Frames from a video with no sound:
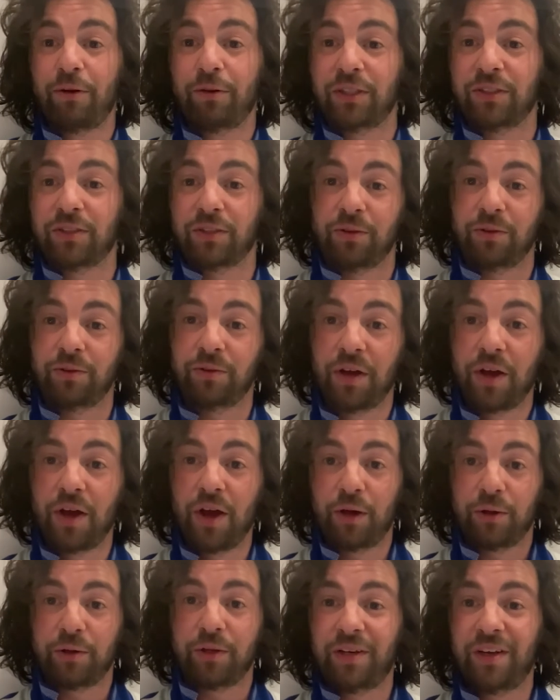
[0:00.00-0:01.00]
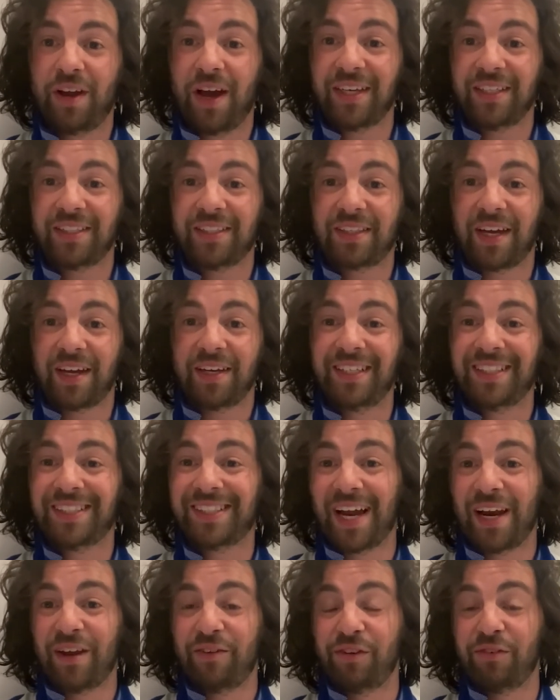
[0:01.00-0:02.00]
soon, on a nice sunny
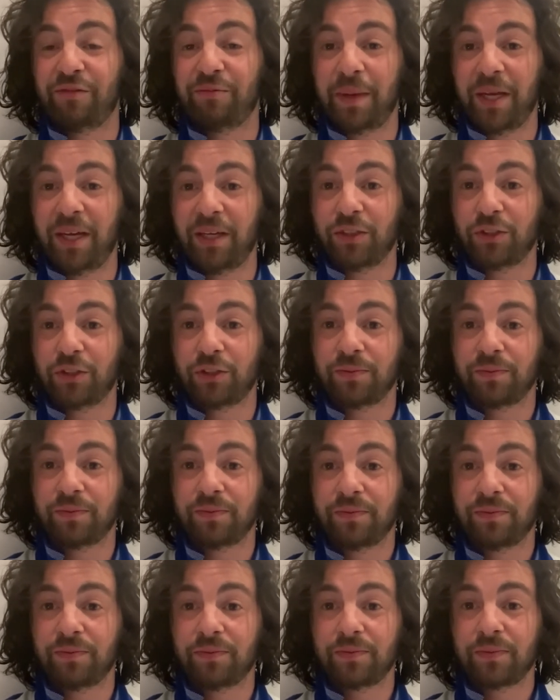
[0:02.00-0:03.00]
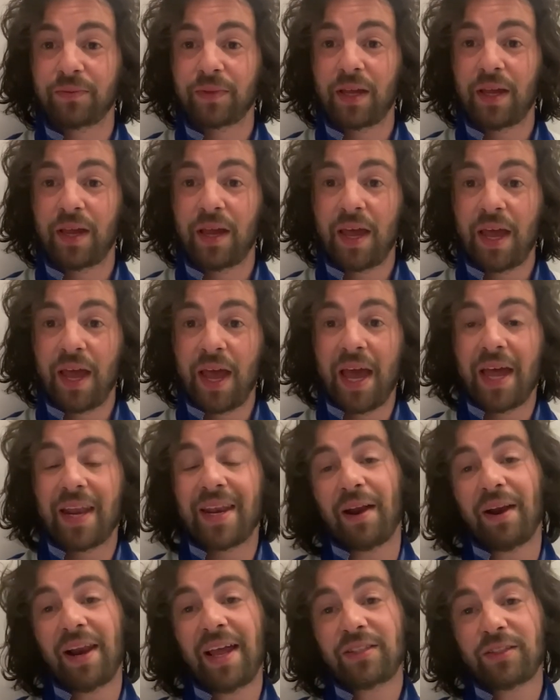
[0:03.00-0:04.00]
Tel Aviv beach.
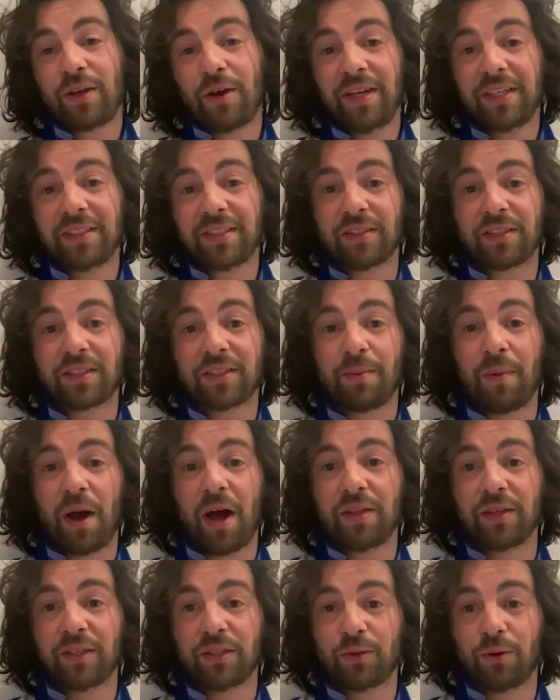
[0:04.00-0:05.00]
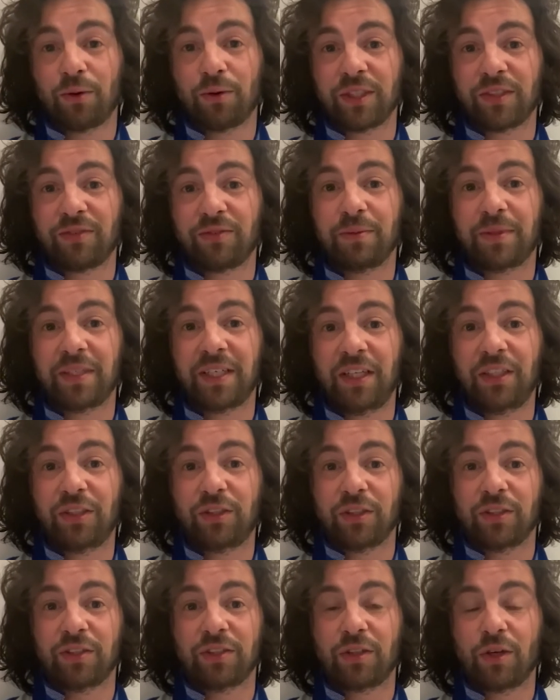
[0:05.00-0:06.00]
Now let's go listen to some other stories from
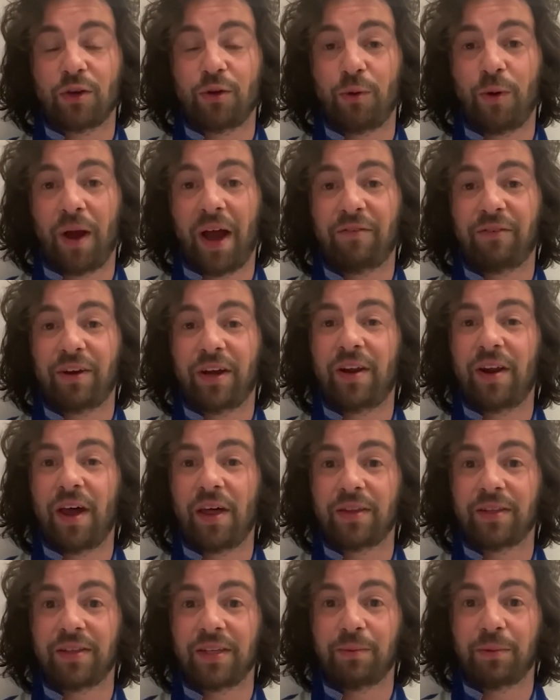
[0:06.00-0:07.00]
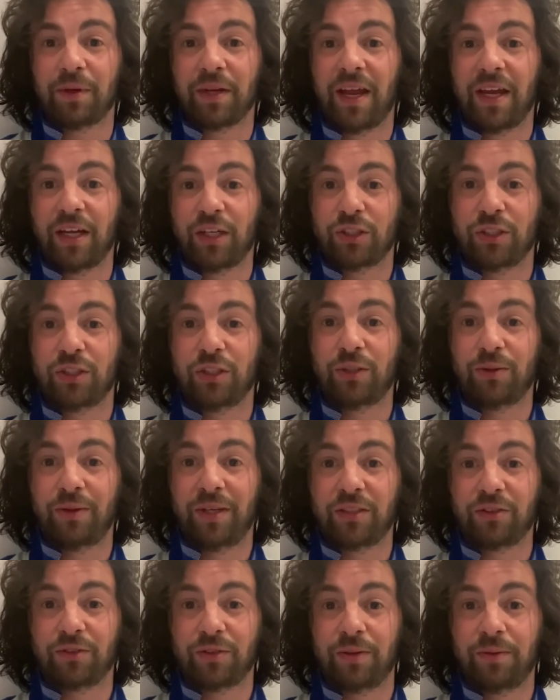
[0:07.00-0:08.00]
teachers who have another deep connection to
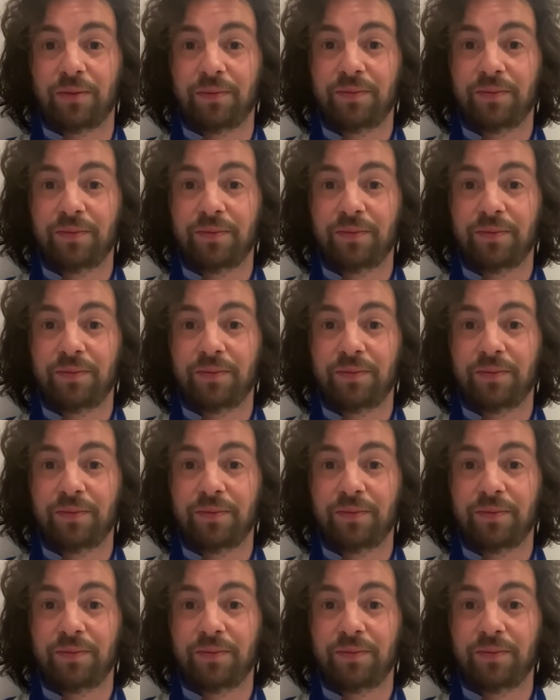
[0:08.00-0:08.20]
Israel.